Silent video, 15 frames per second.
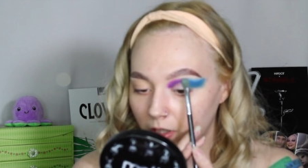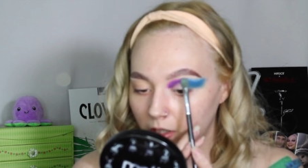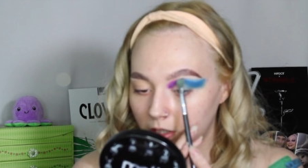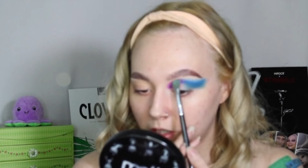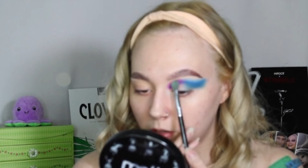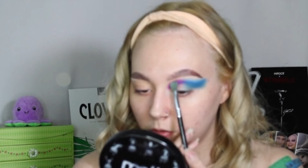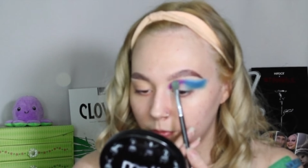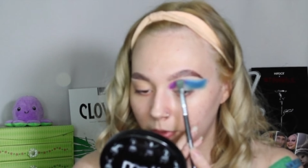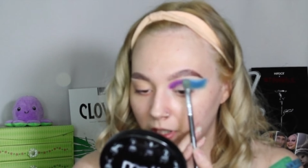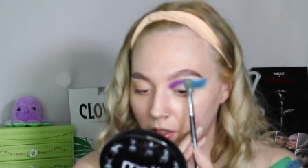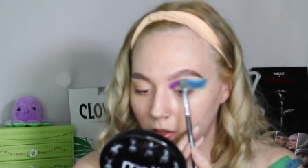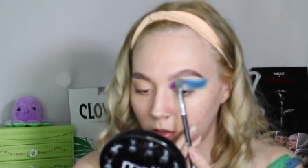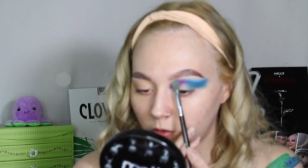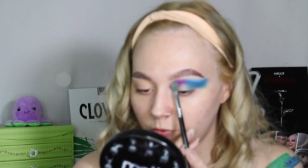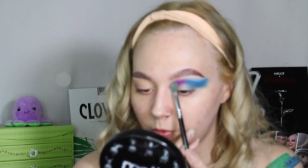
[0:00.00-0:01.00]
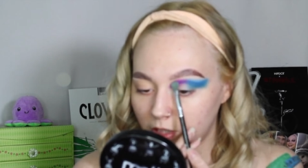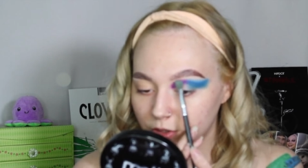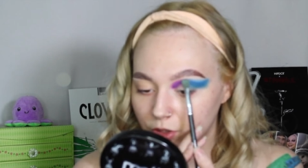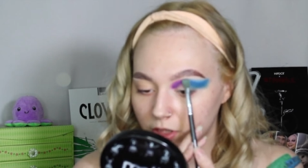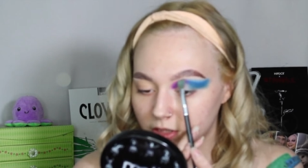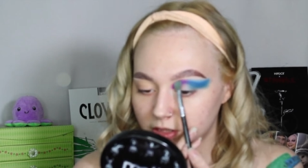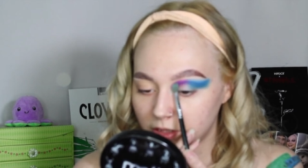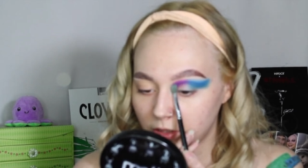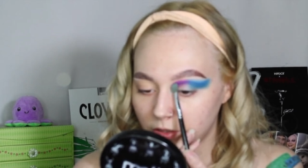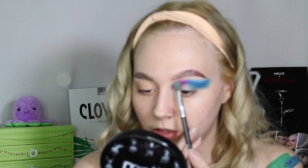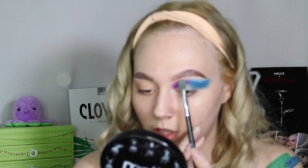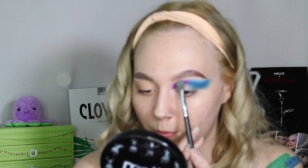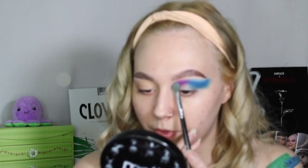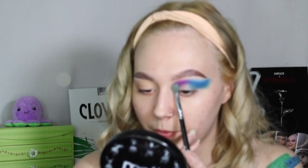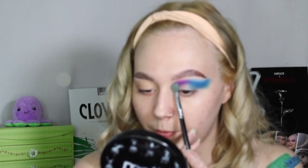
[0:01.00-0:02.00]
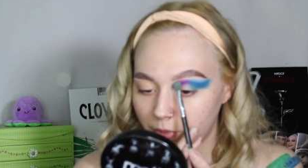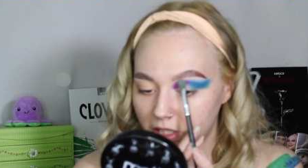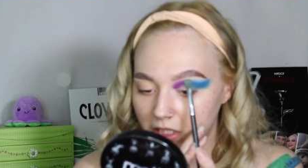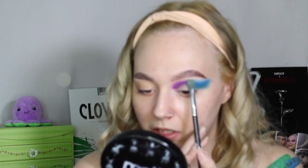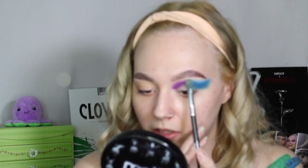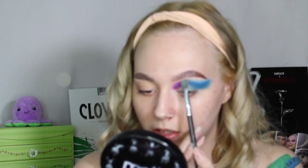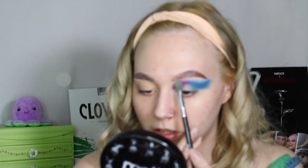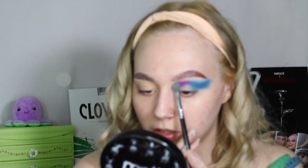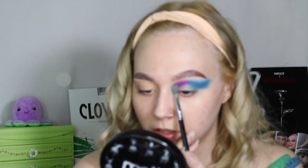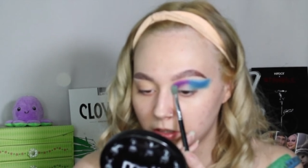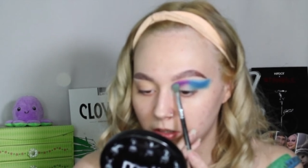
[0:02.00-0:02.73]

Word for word: and I would make all of my Triceratops pink.